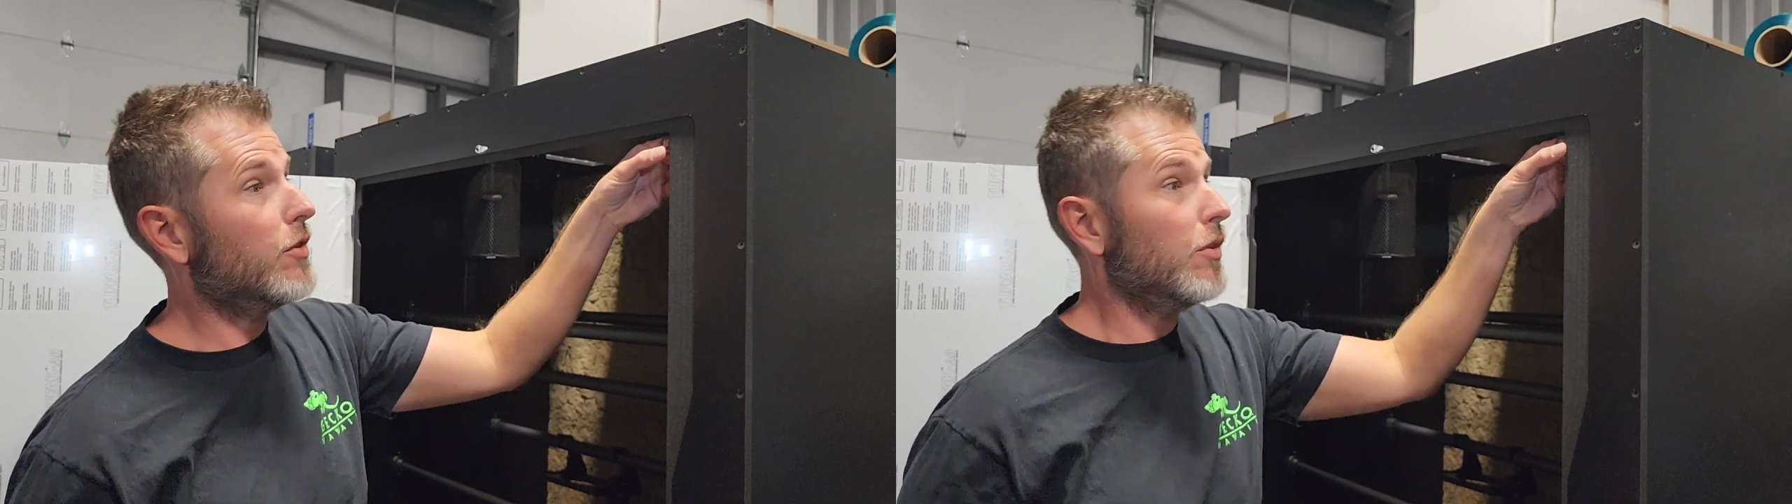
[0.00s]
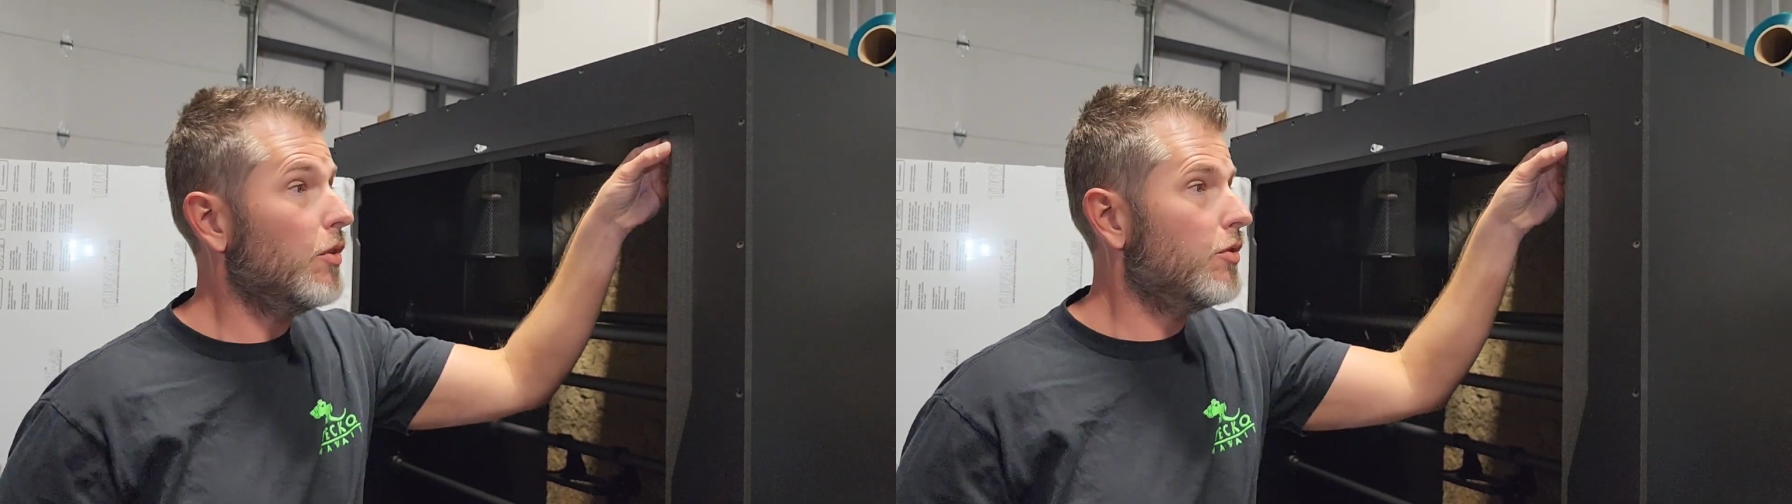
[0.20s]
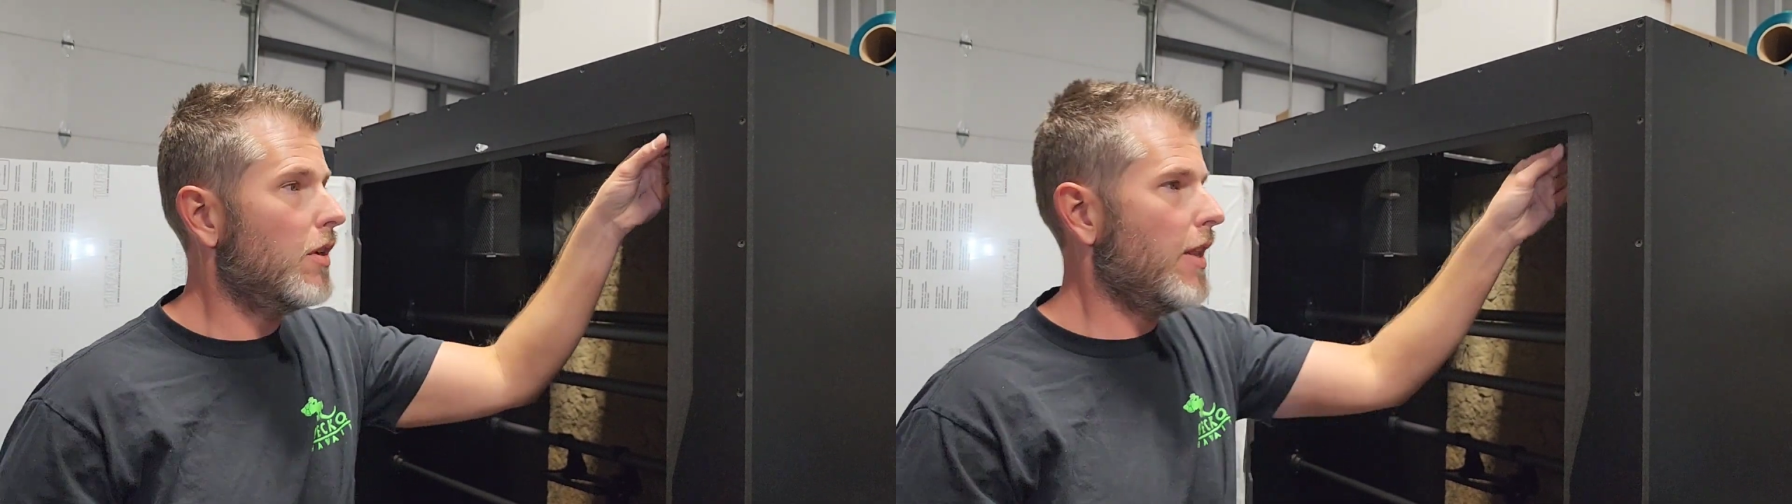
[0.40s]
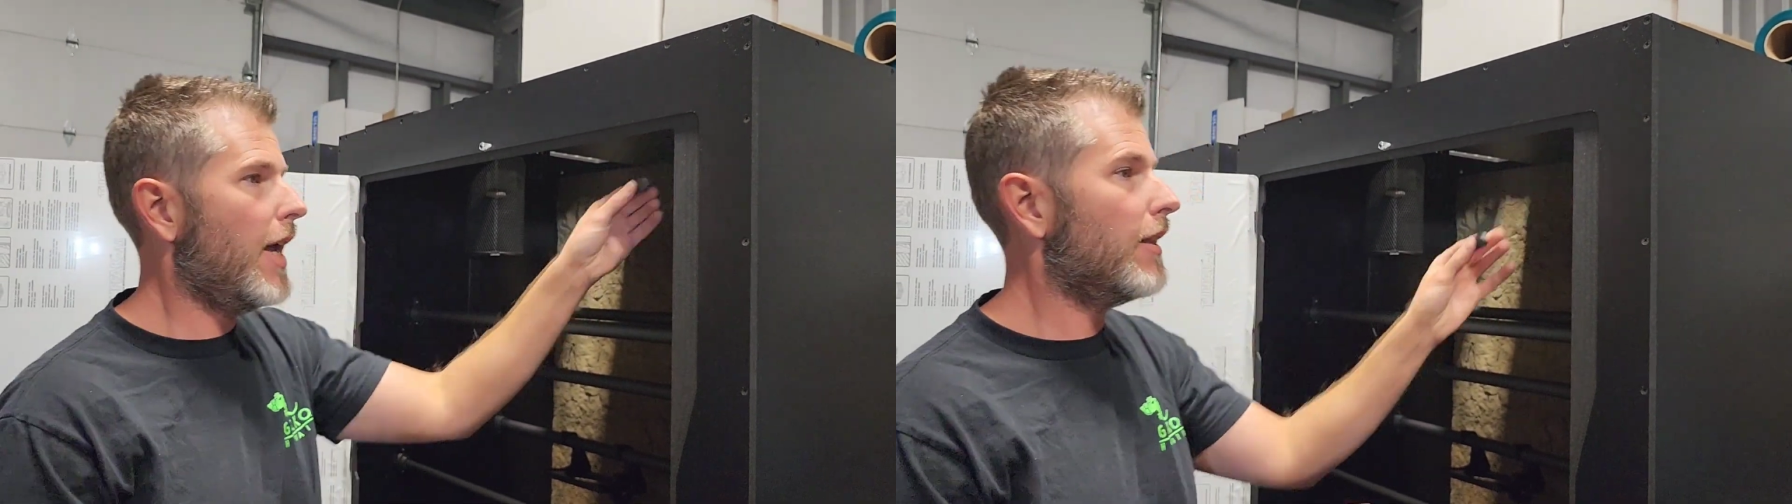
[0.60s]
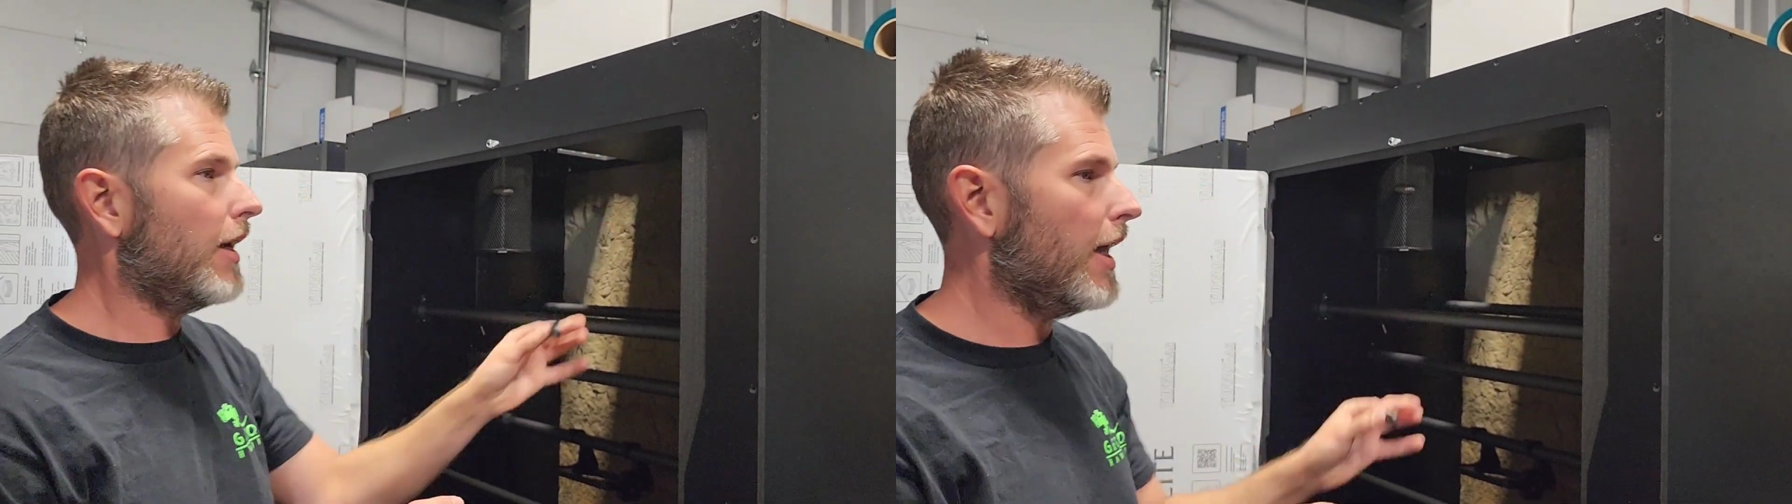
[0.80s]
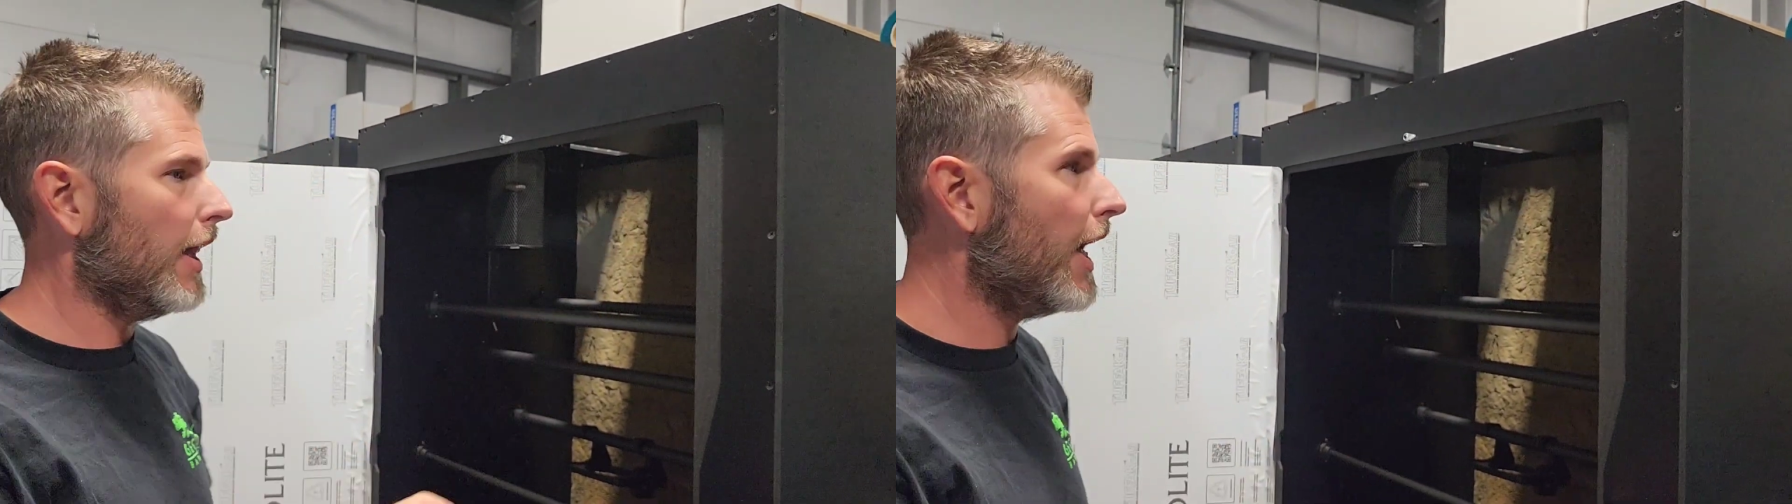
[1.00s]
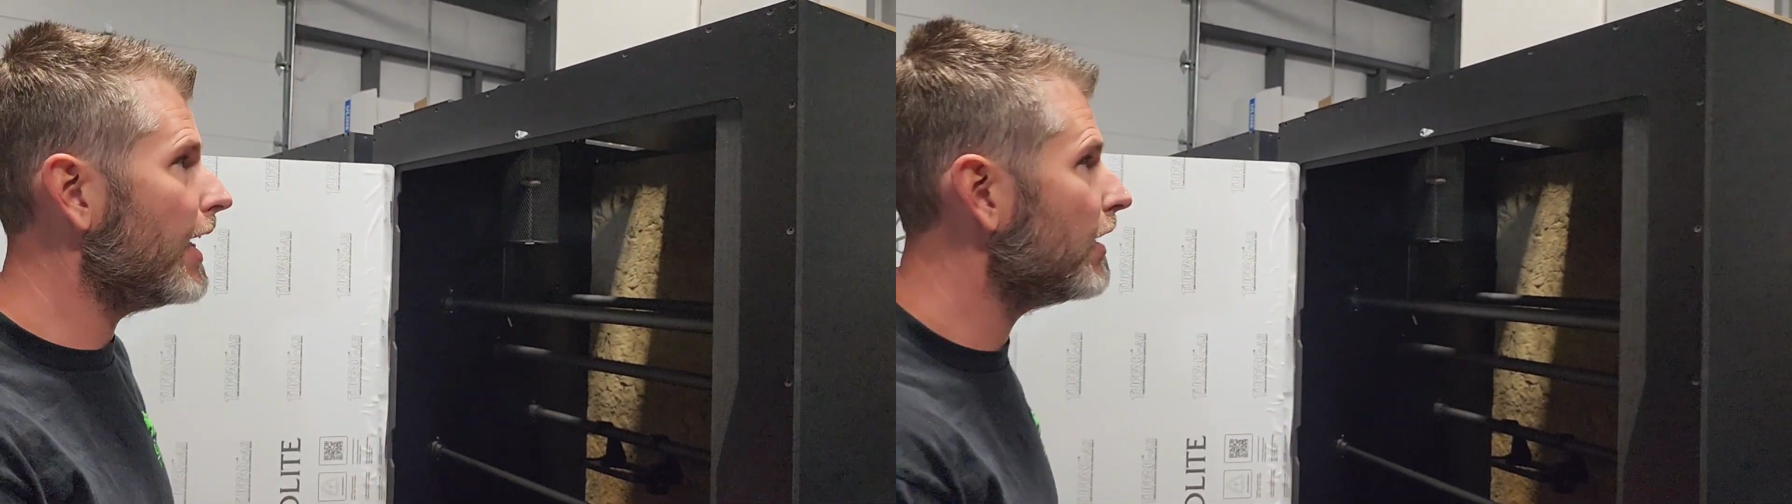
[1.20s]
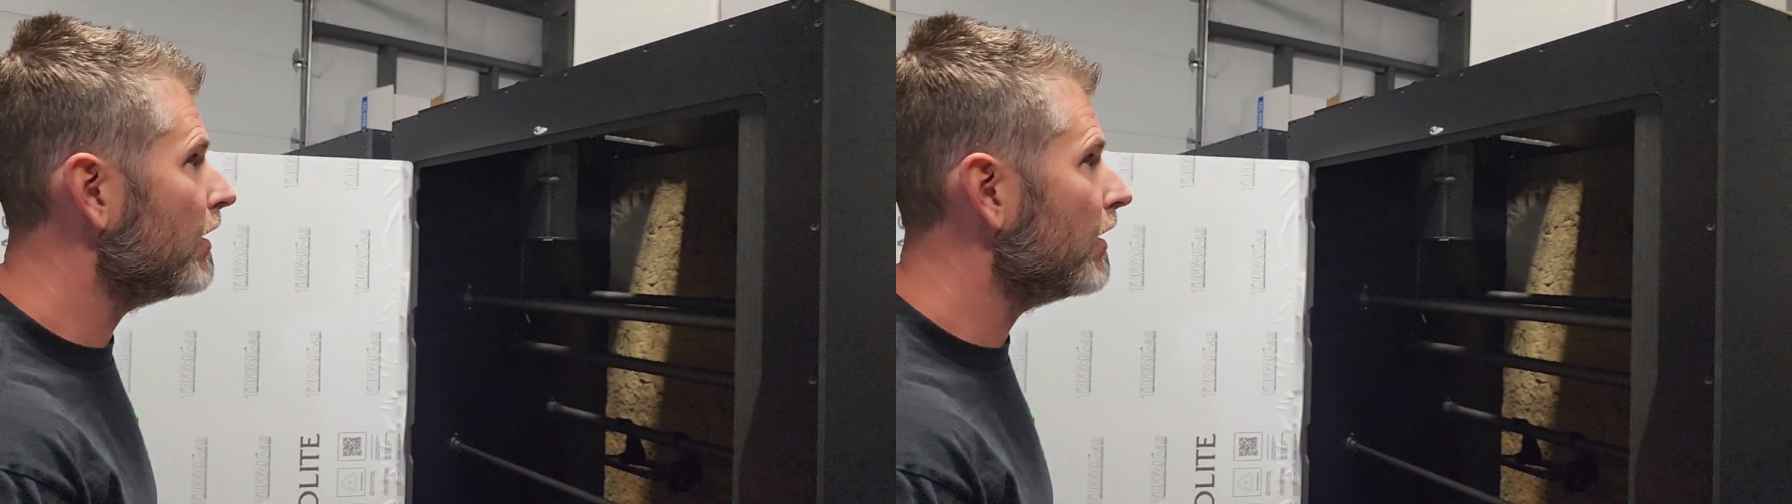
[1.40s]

solution to that I like.